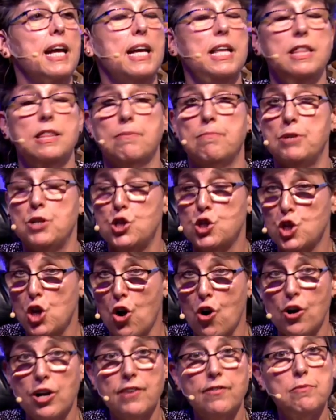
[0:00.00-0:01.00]
The
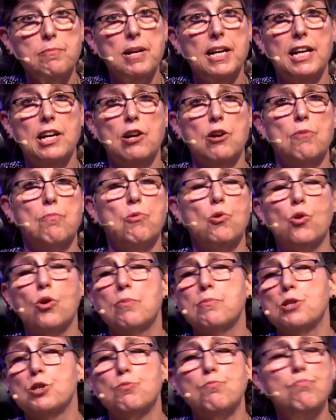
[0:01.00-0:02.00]
majority of the Medicare
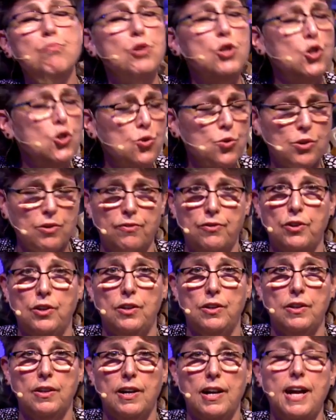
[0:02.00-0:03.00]
program is beautiful,